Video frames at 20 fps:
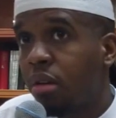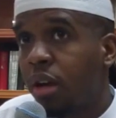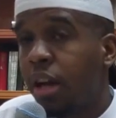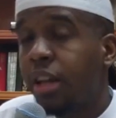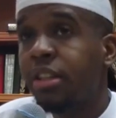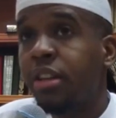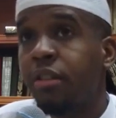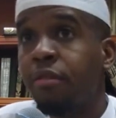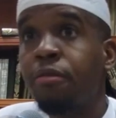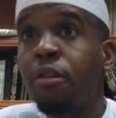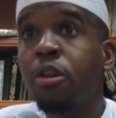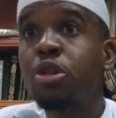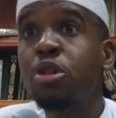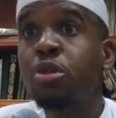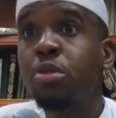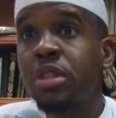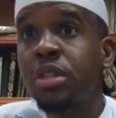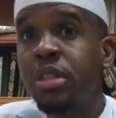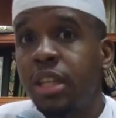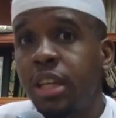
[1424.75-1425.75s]
It's a
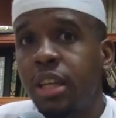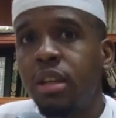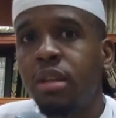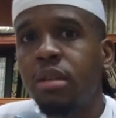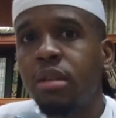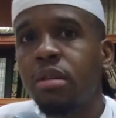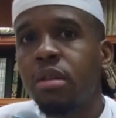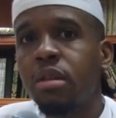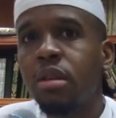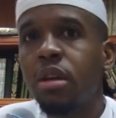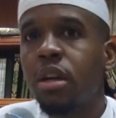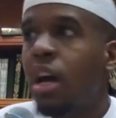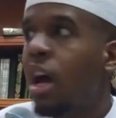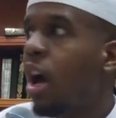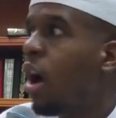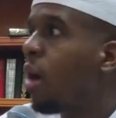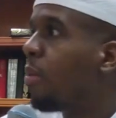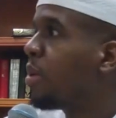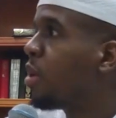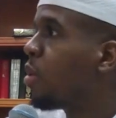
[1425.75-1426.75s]
virtuous deed.
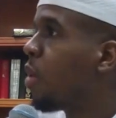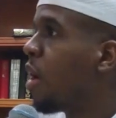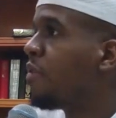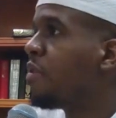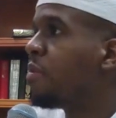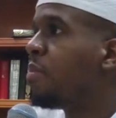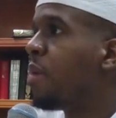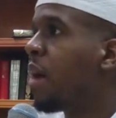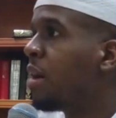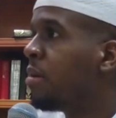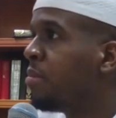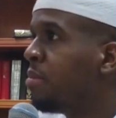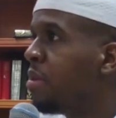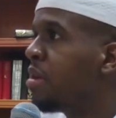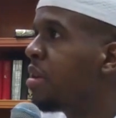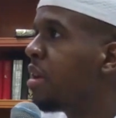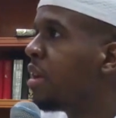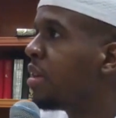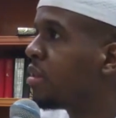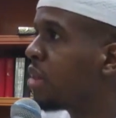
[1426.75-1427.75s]
Helping your wife upon
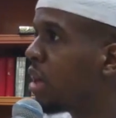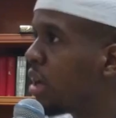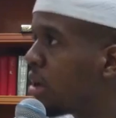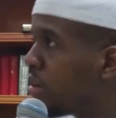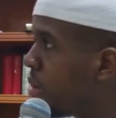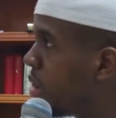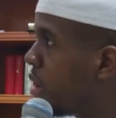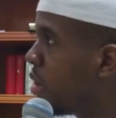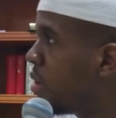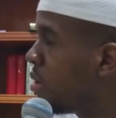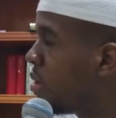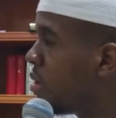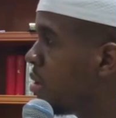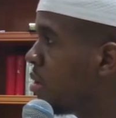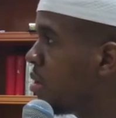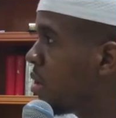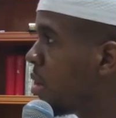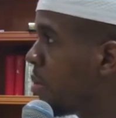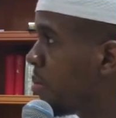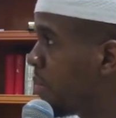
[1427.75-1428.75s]
birr and taqwa,
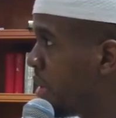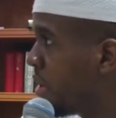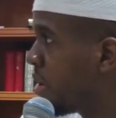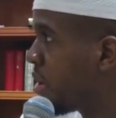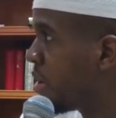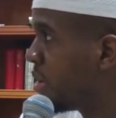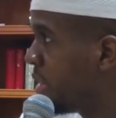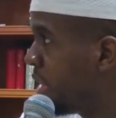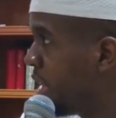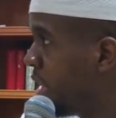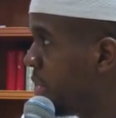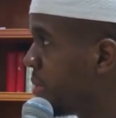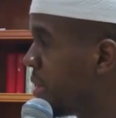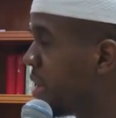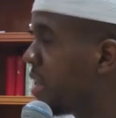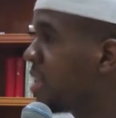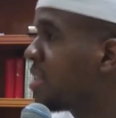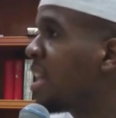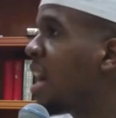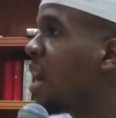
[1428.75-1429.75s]
completing her deen,
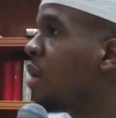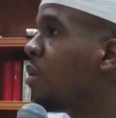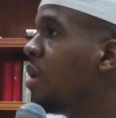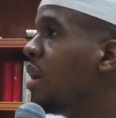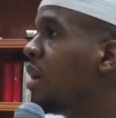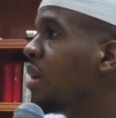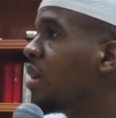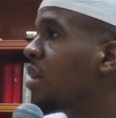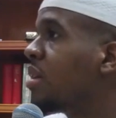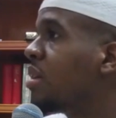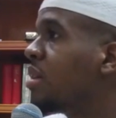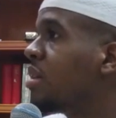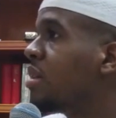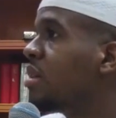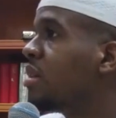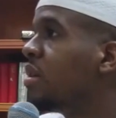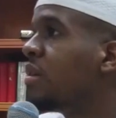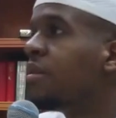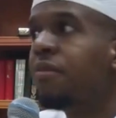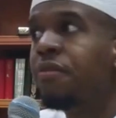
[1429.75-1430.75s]
but it is not what?
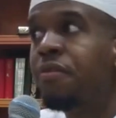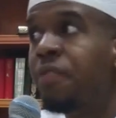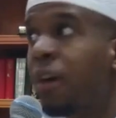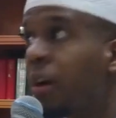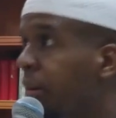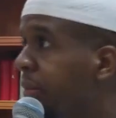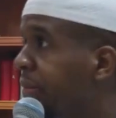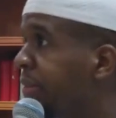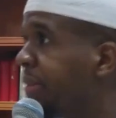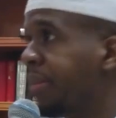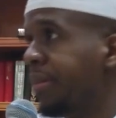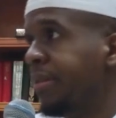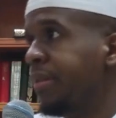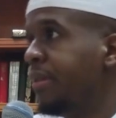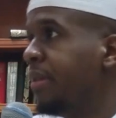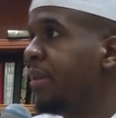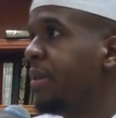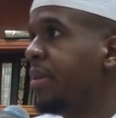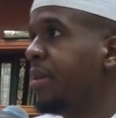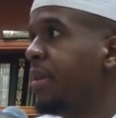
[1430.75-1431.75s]
Fard.
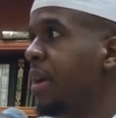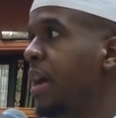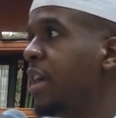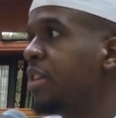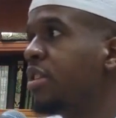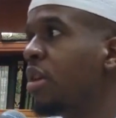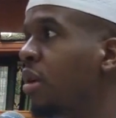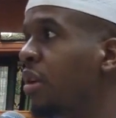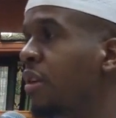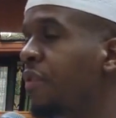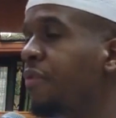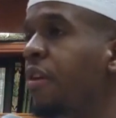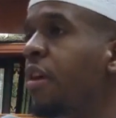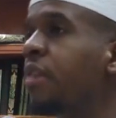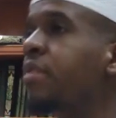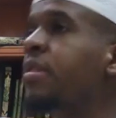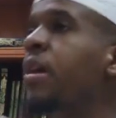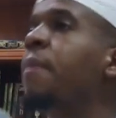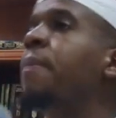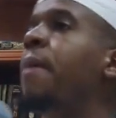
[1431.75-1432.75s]
It's only
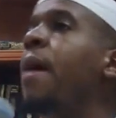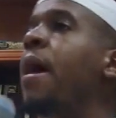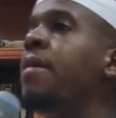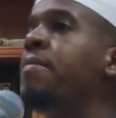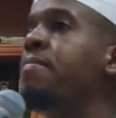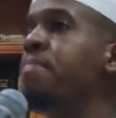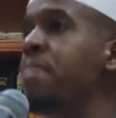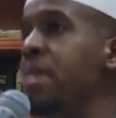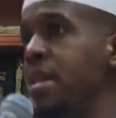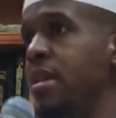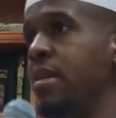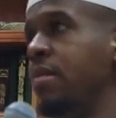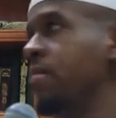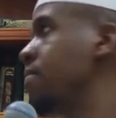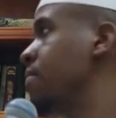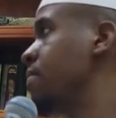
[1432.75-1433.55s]
fard upon me.